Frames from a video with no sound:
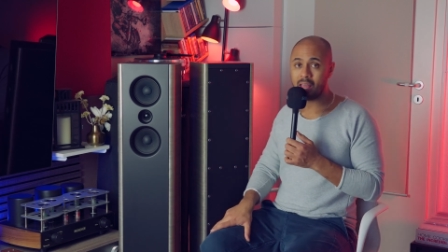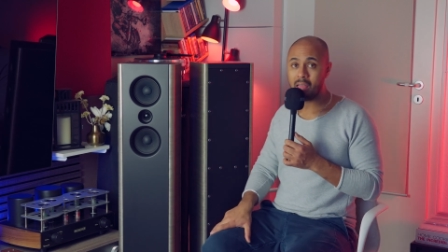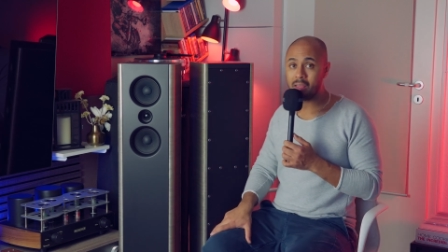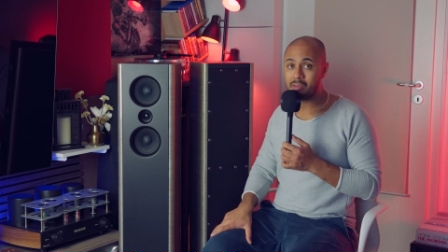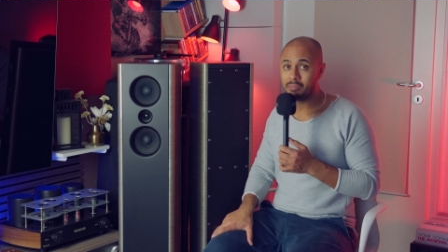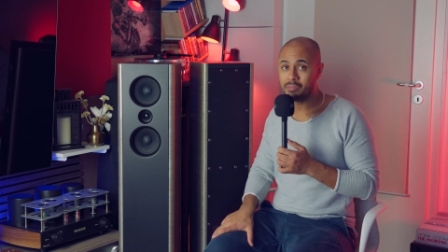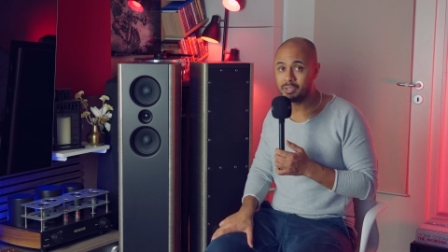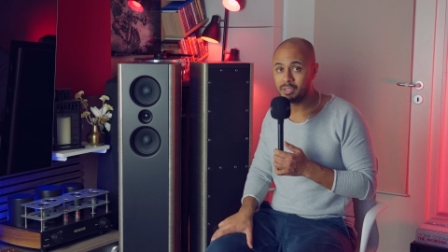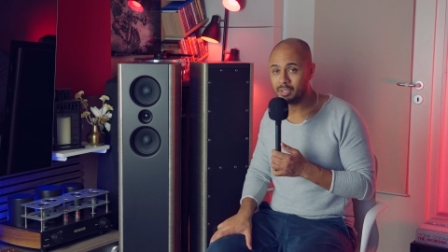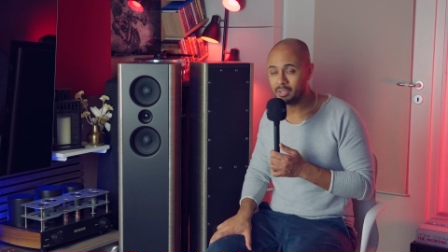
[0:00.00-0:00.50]

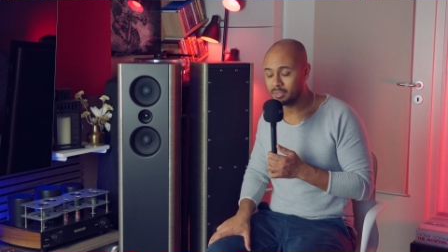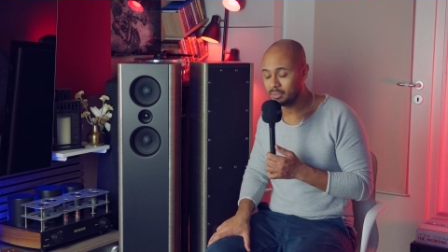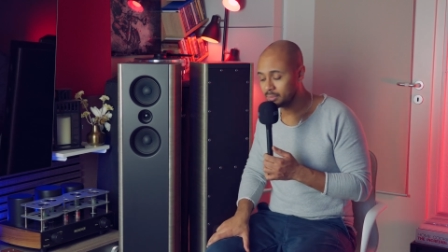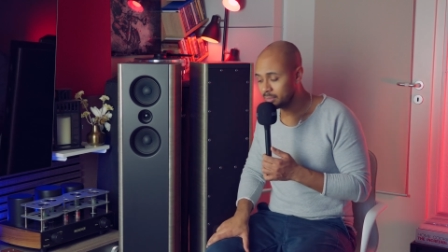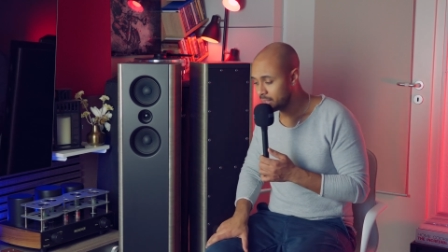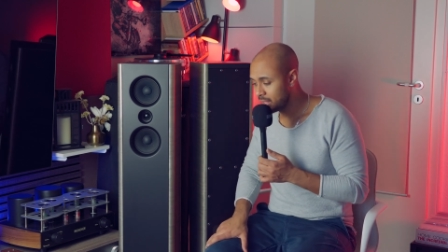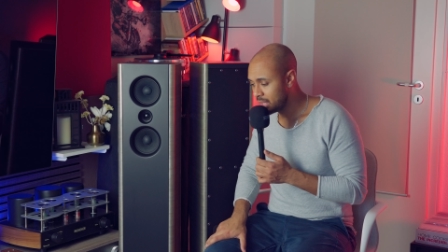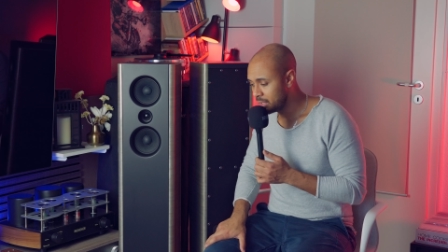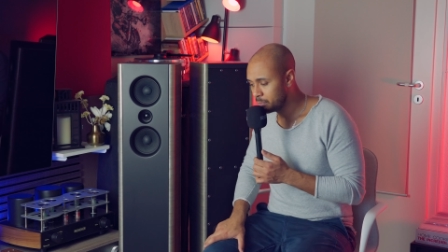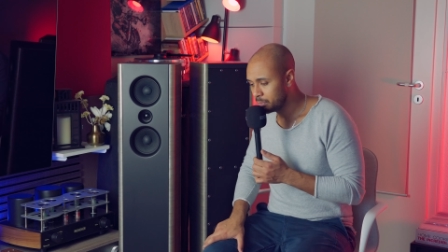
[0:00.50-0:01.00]
every
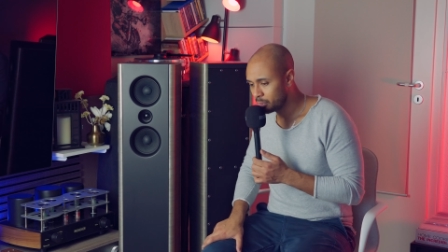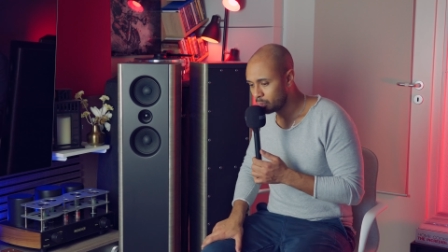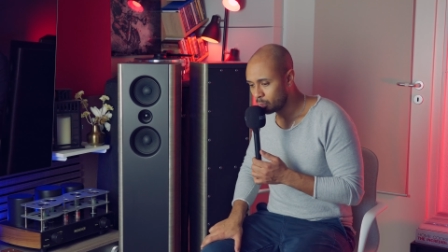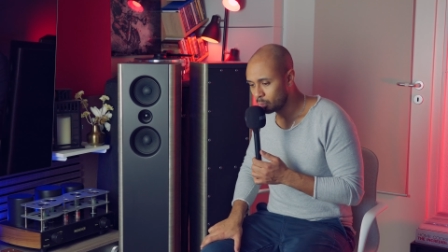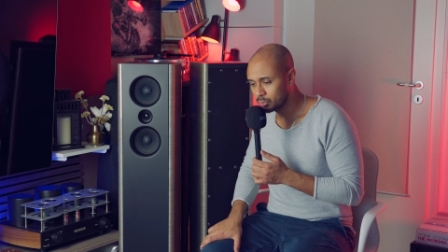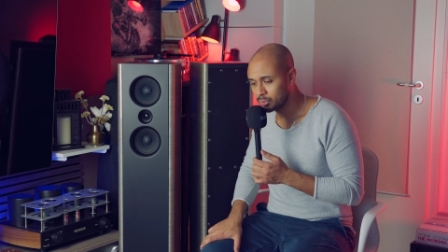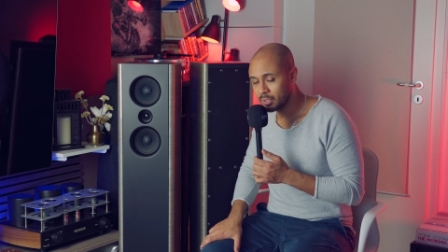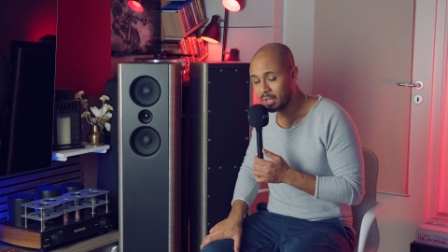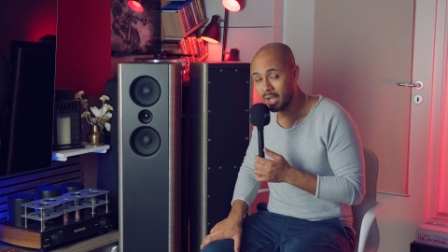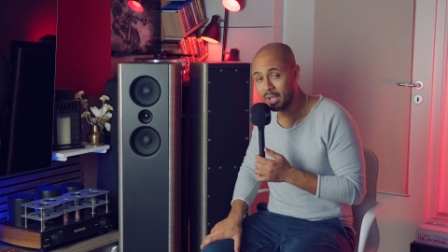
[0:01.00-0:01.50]
day
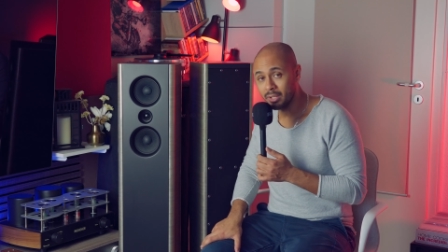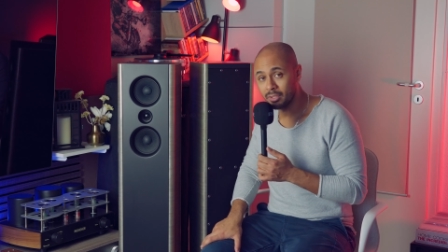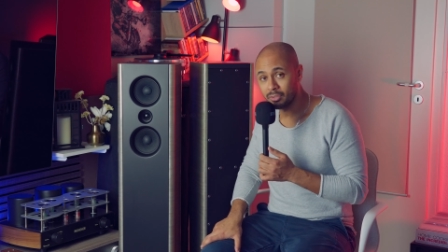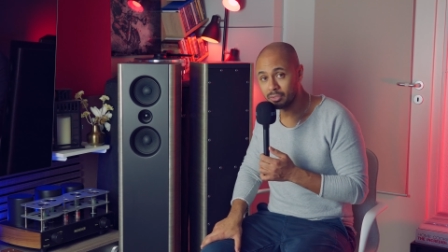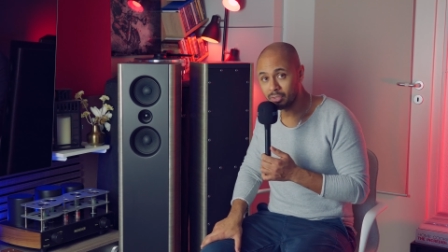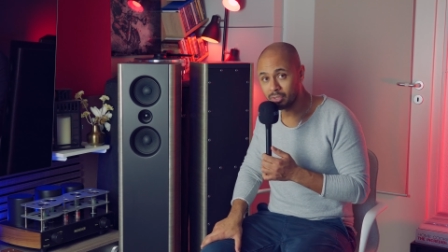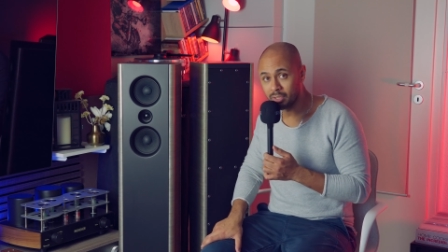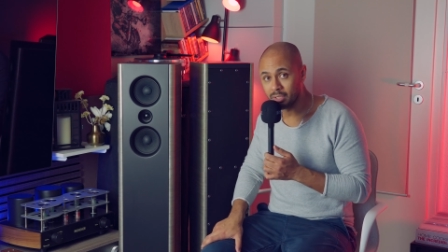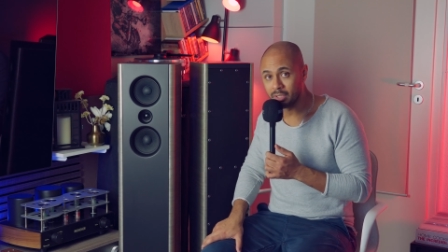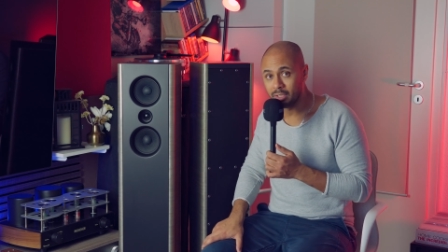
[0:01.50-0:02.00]
because I
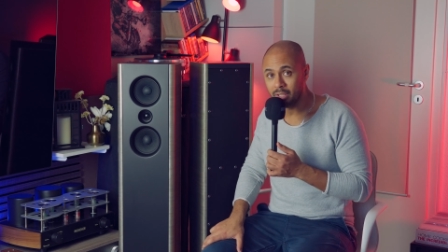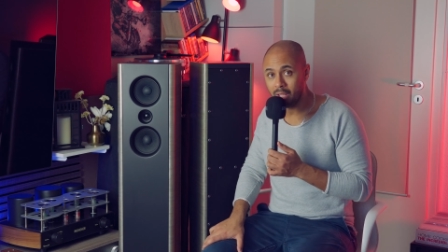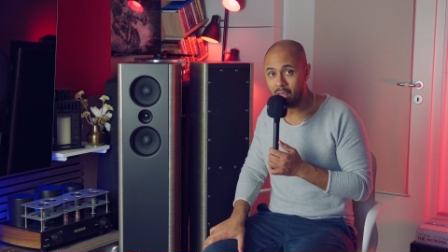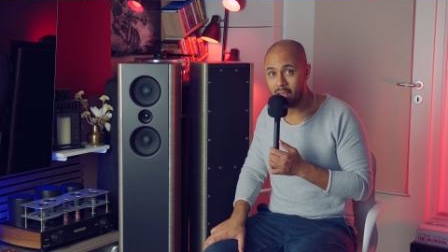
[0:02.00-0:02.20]
really